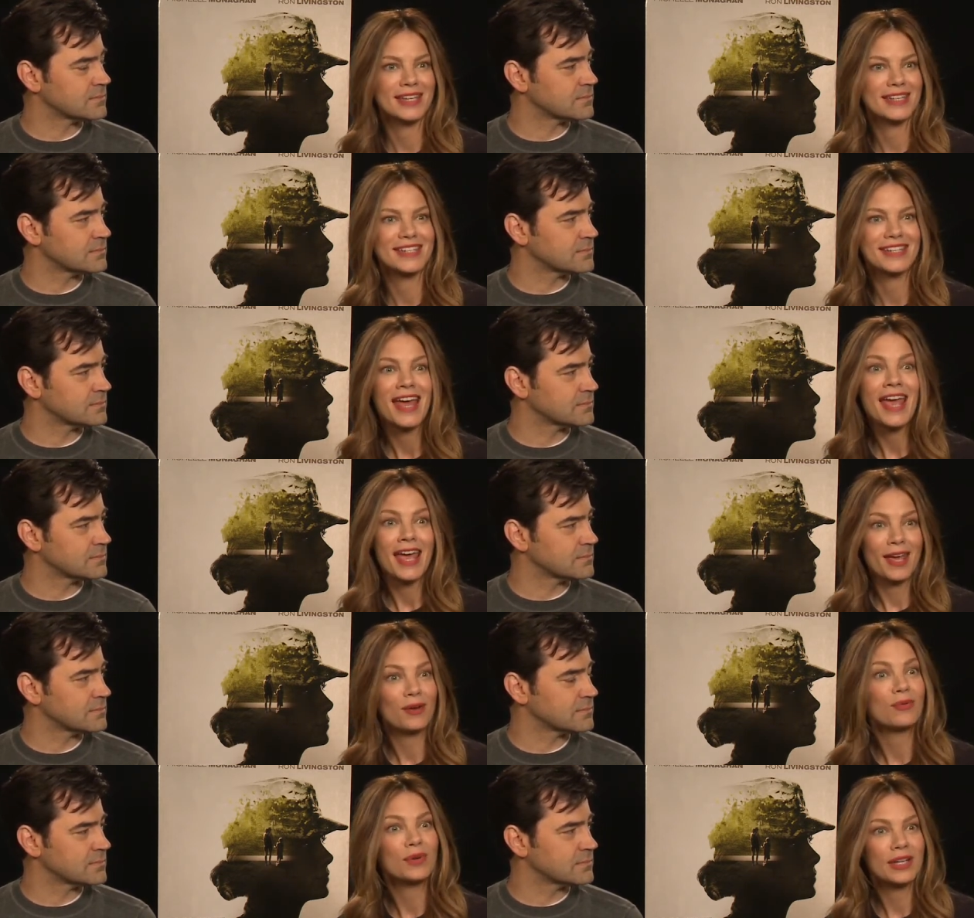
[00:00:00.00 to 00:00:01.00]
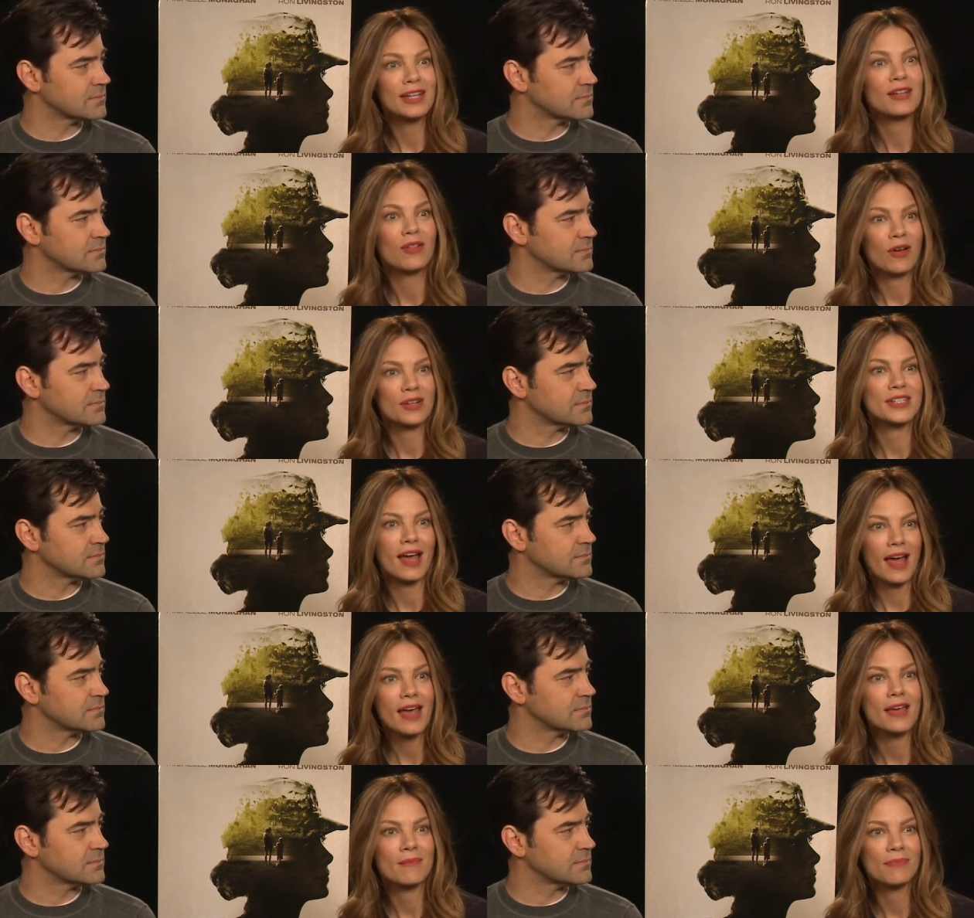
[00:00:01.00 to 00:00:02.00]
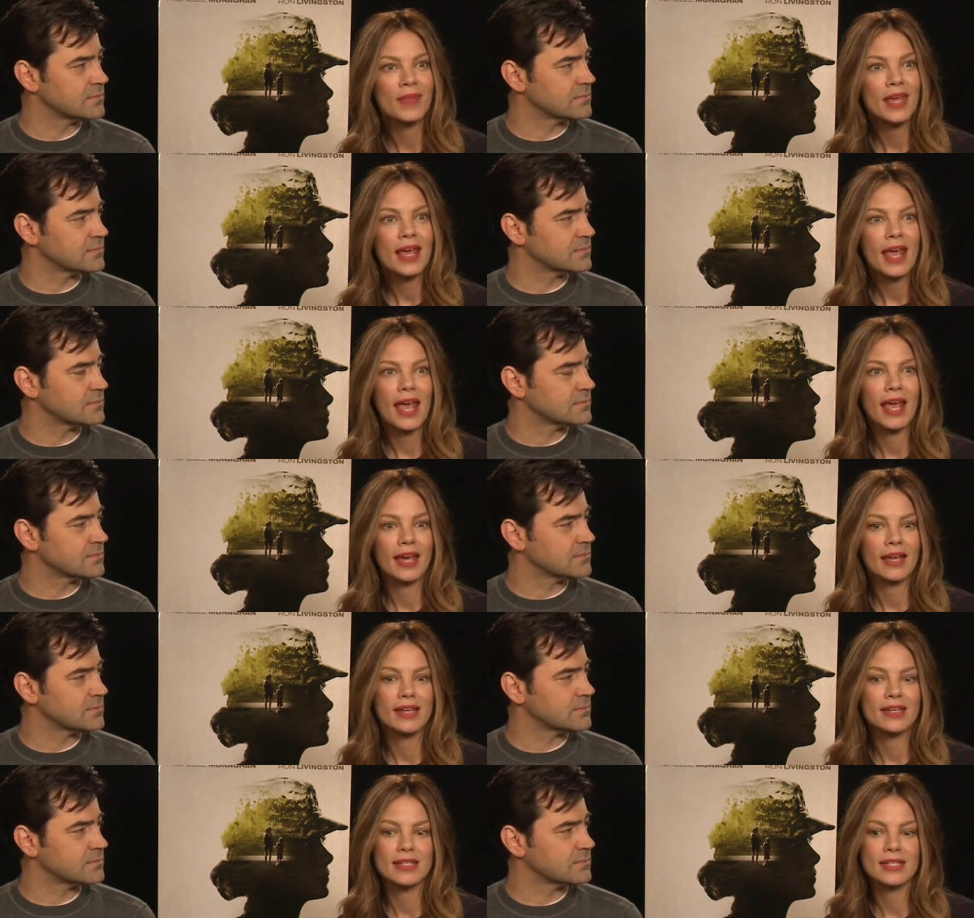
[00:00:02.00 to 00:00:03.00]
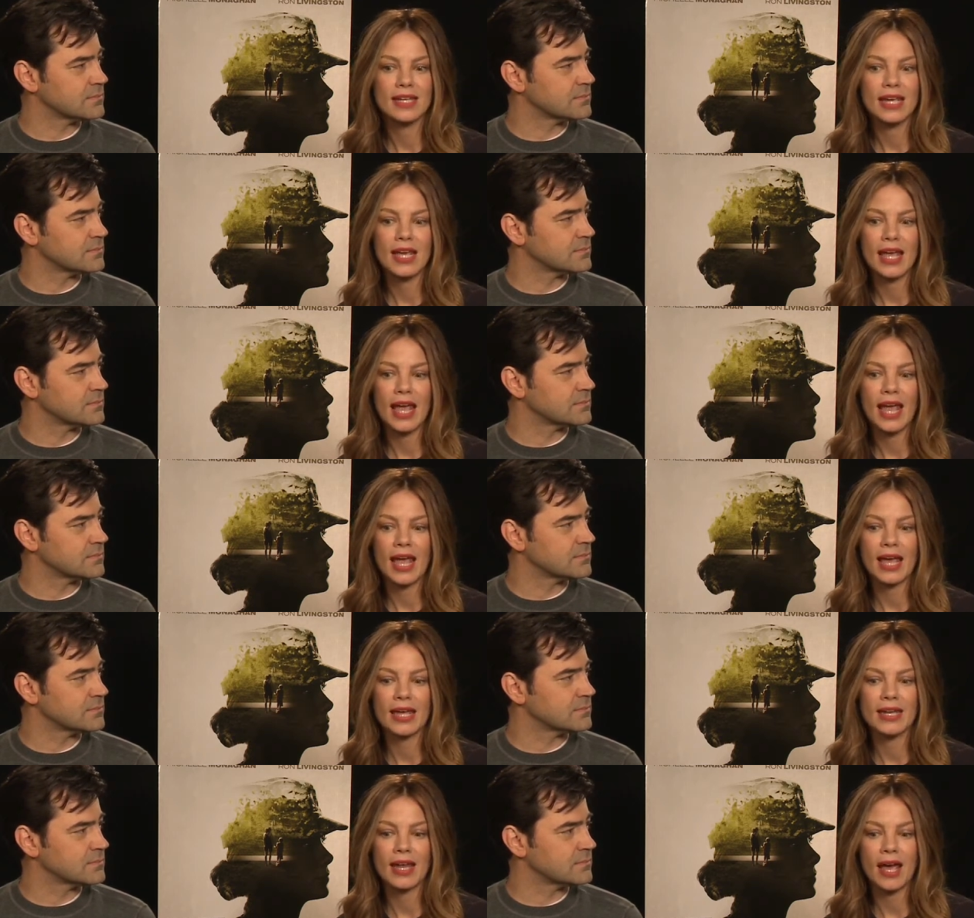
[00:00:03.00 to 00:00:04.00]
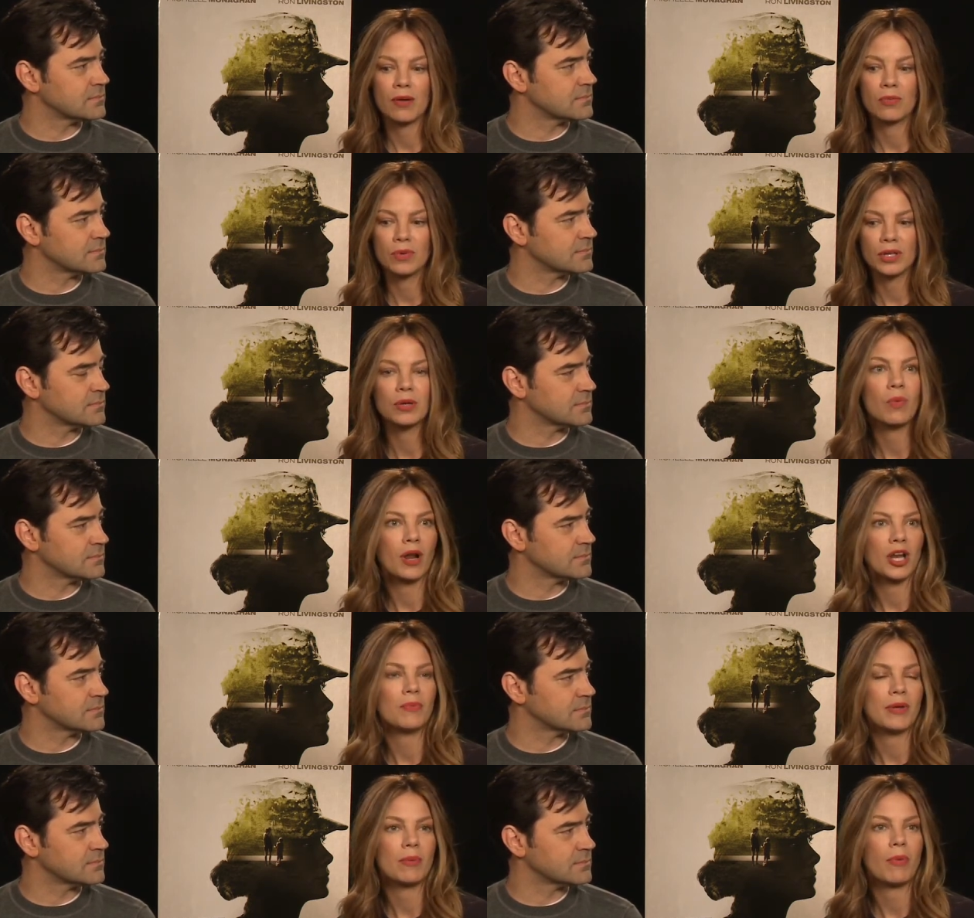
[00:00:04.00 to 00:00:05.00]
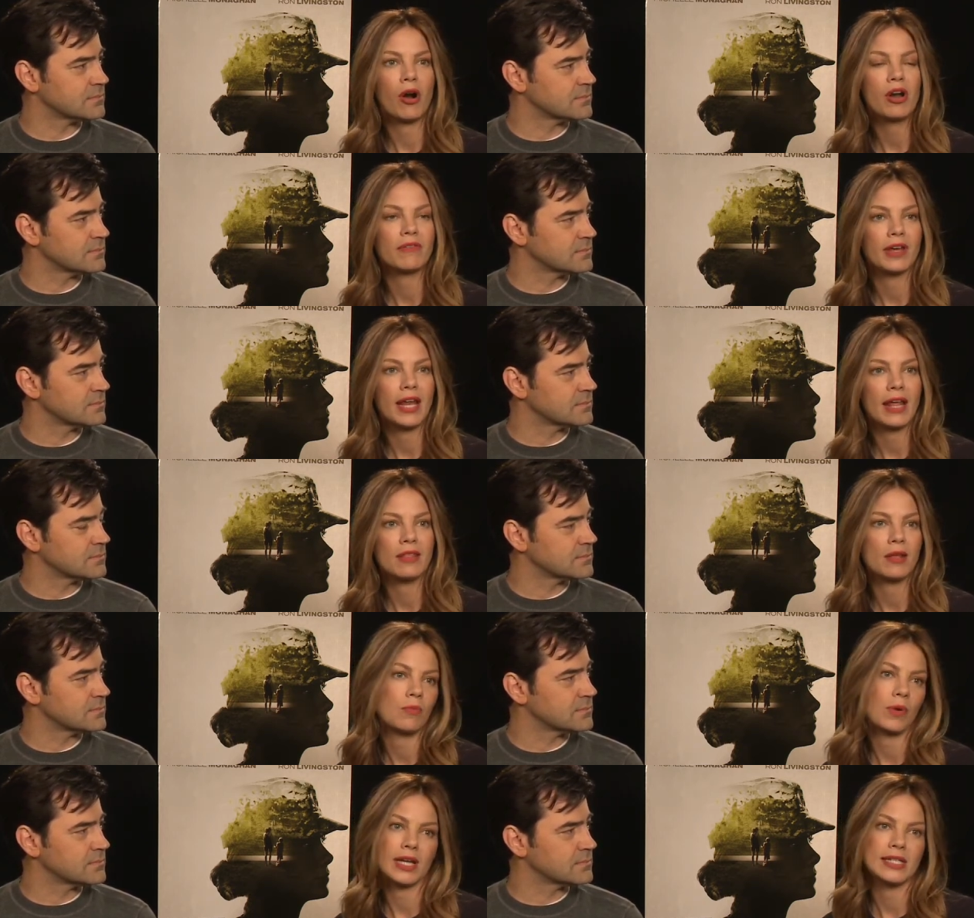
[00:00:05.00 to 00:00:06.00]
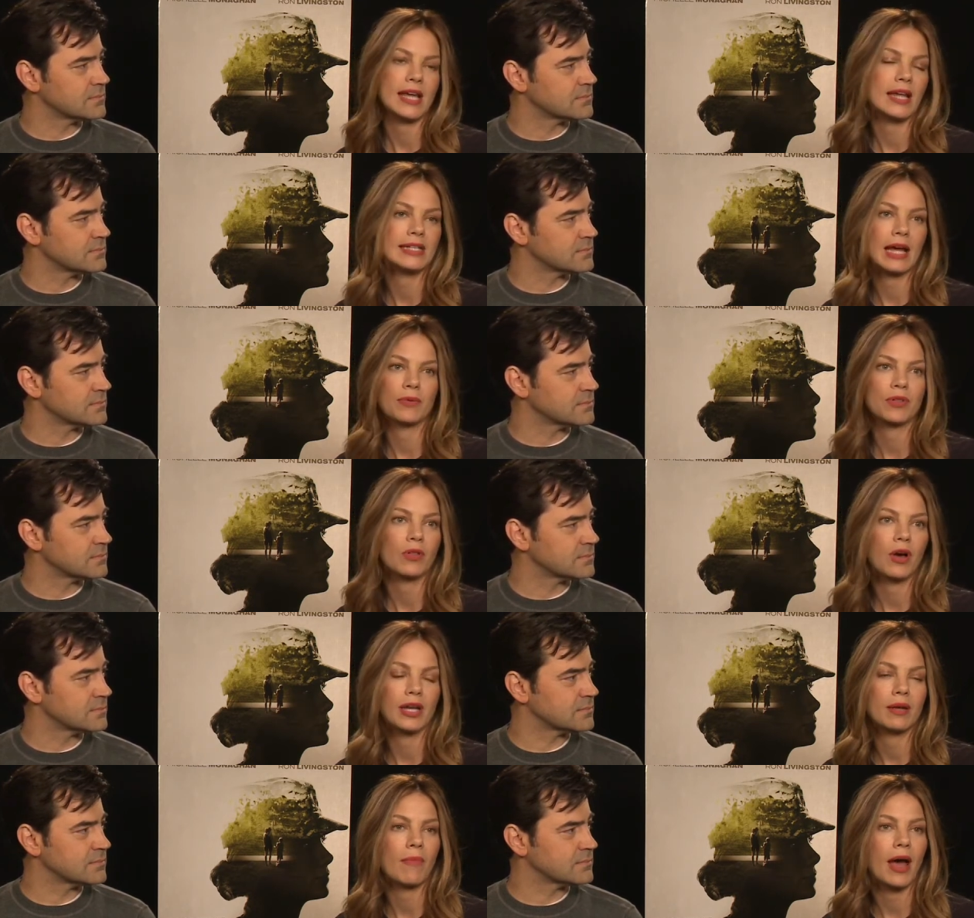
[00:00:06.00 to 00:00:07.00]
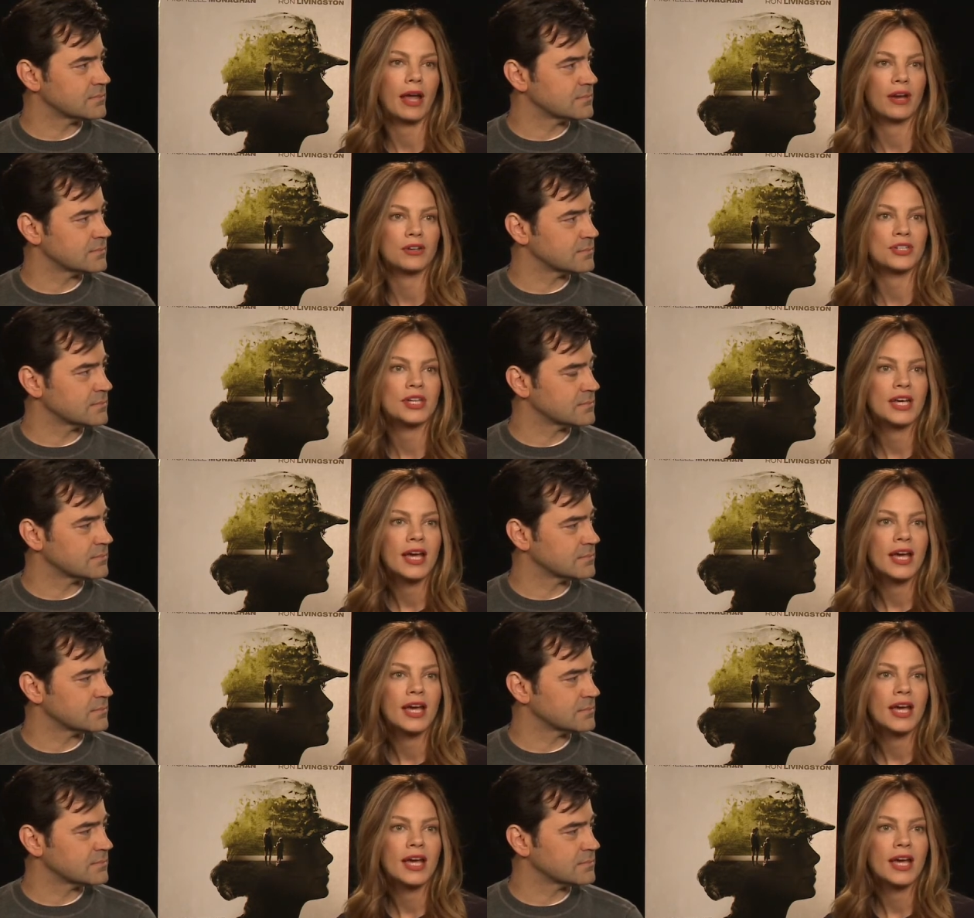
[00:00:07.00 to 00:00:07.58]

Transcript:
Speaker 1: this in a really long time, and and I really wanted to be a part of it. And then when I sat down with Claudia Myers.